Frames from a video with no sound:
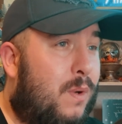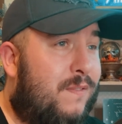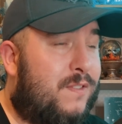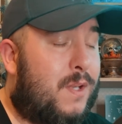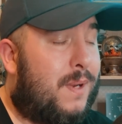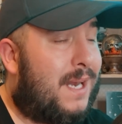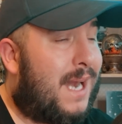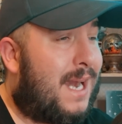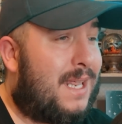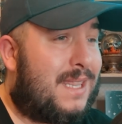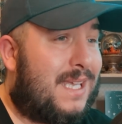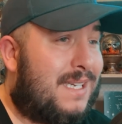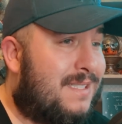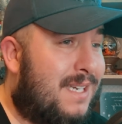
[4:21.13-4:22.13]
with doing
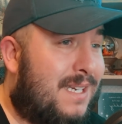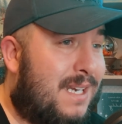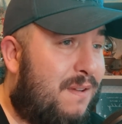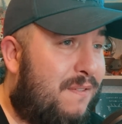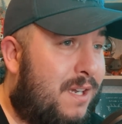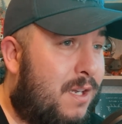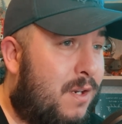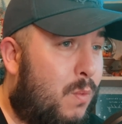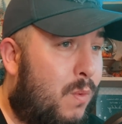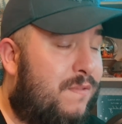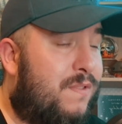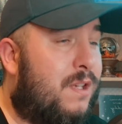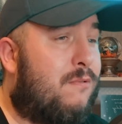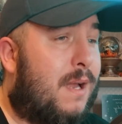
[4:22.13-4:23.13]
anything significant
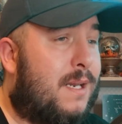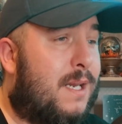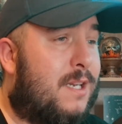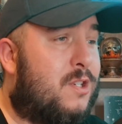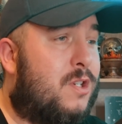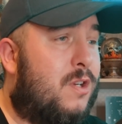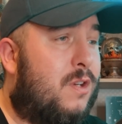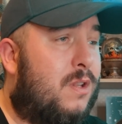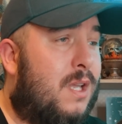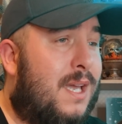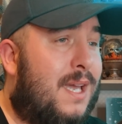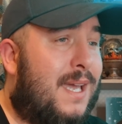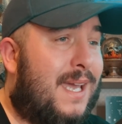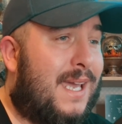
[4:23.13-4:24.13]
with the Grand National
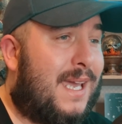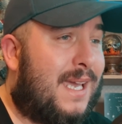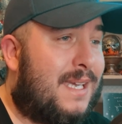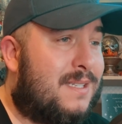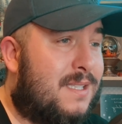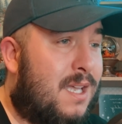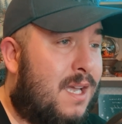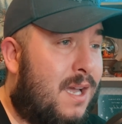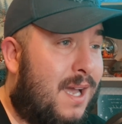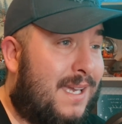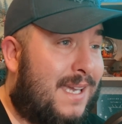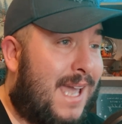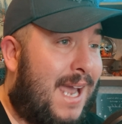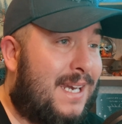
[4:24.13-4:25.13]
is that,
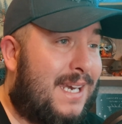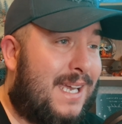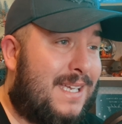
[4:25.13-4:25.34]
again,